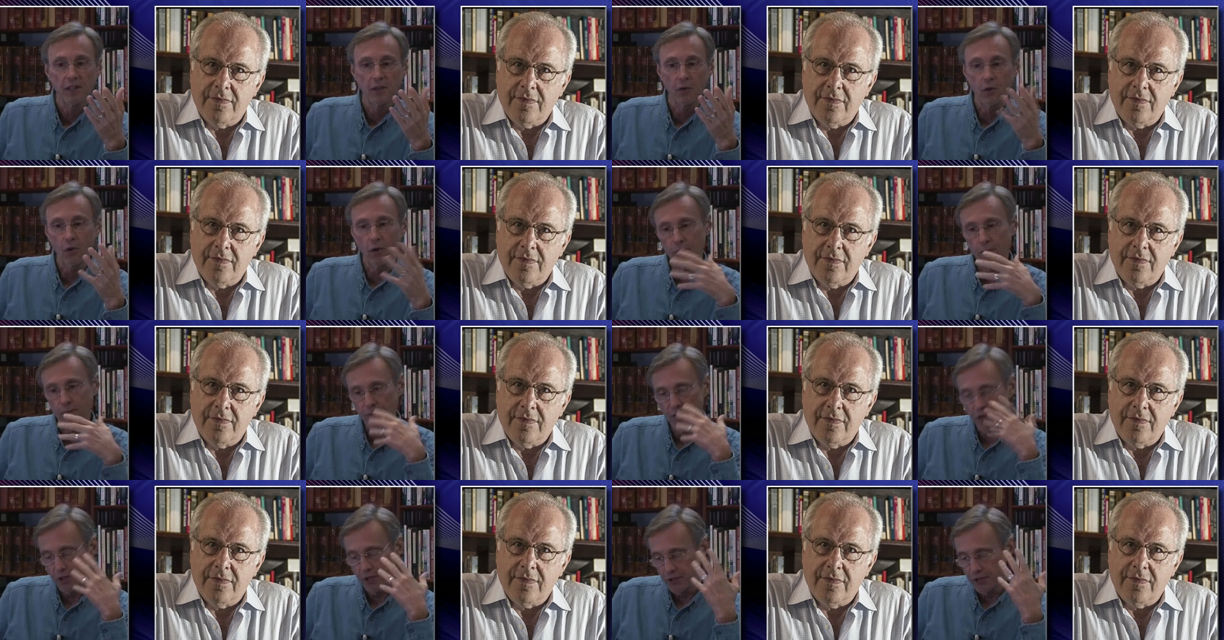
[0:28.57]
Speaker 1: or
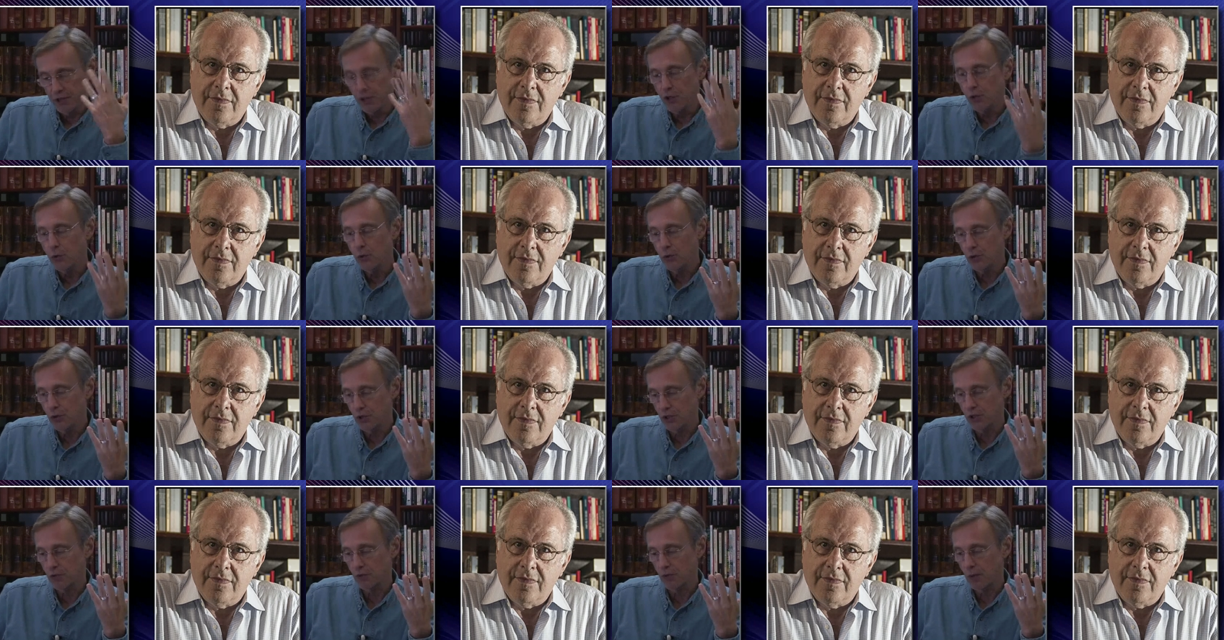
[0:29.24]
the
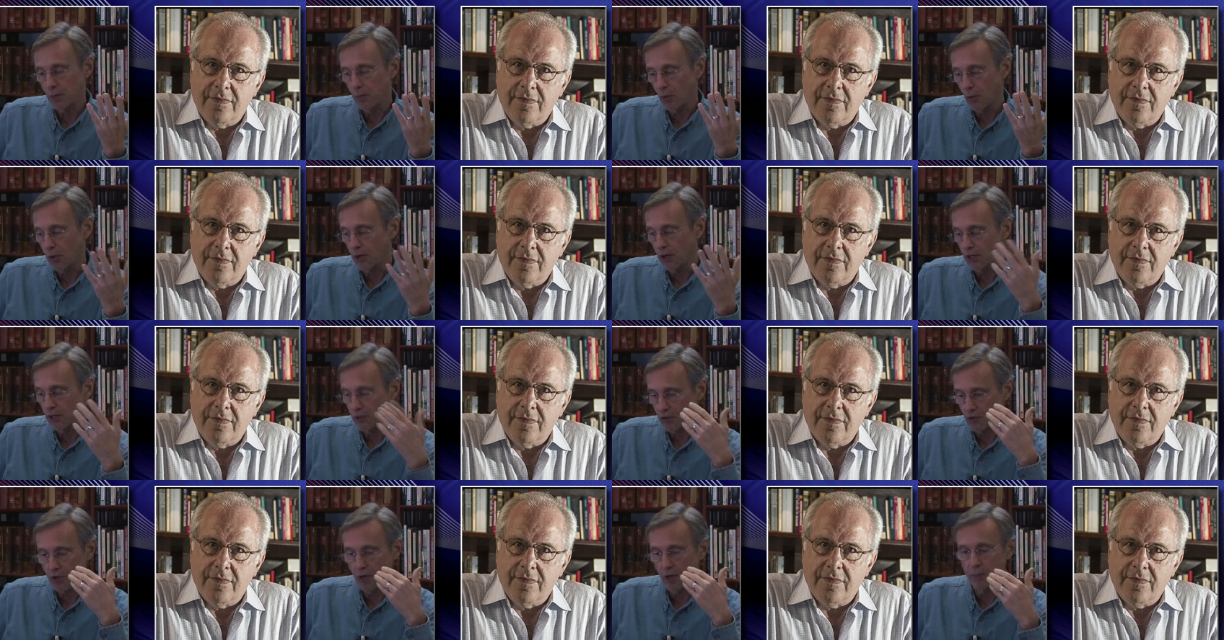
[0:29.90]
news is
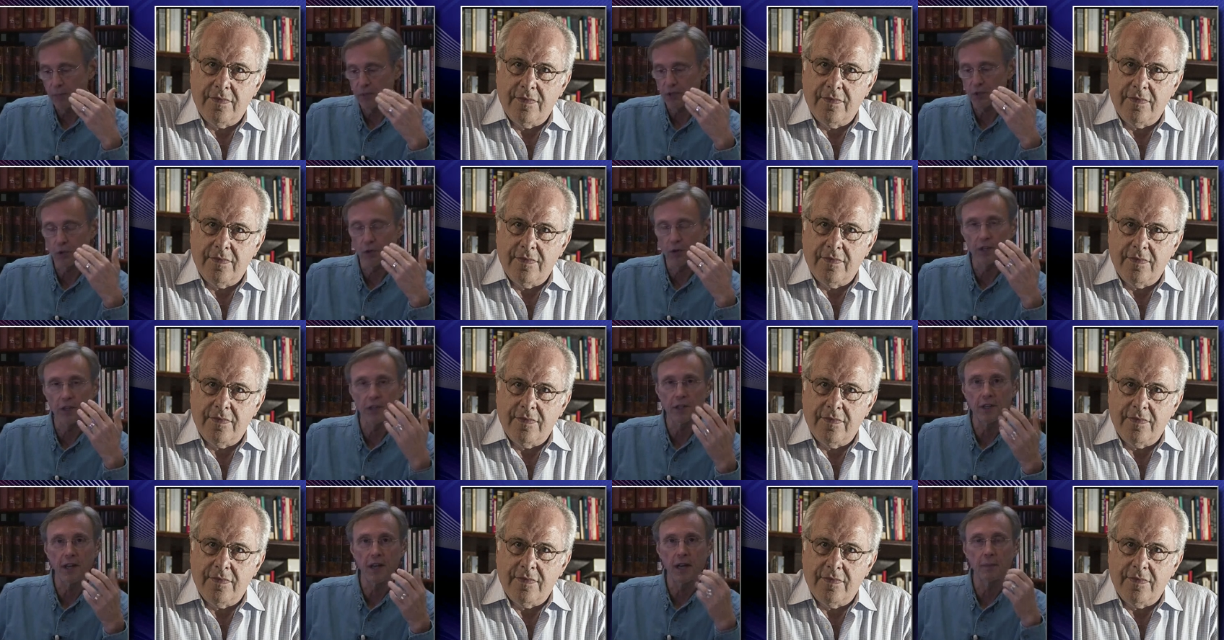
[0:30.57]
reporting, Trump is
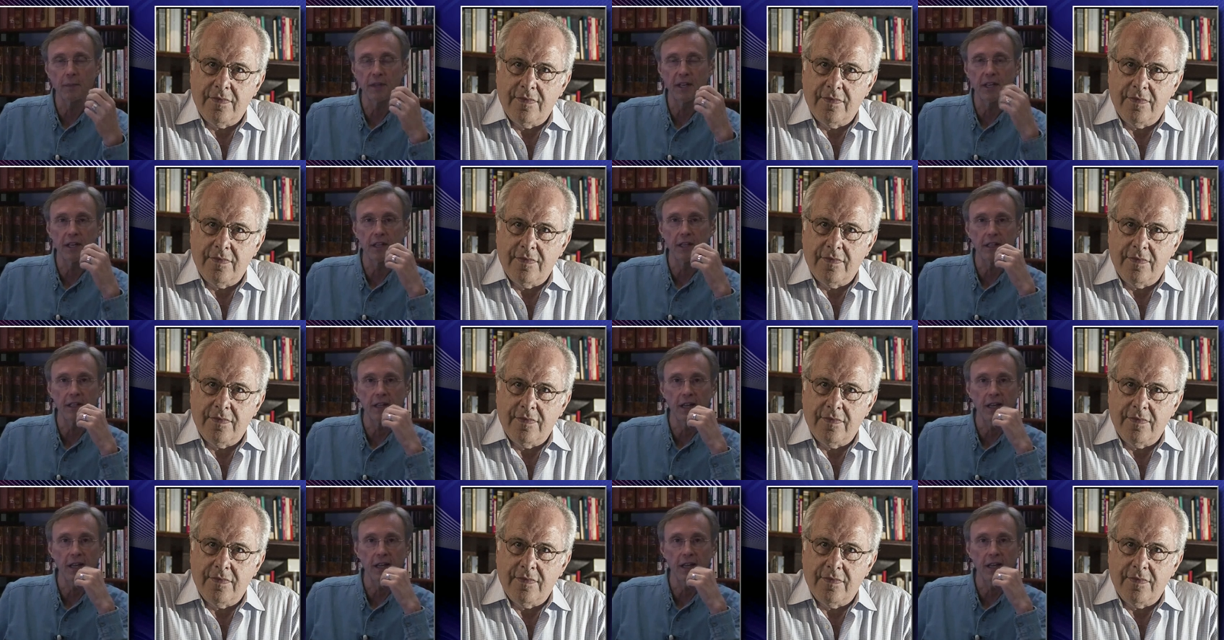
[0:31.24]
going to nominate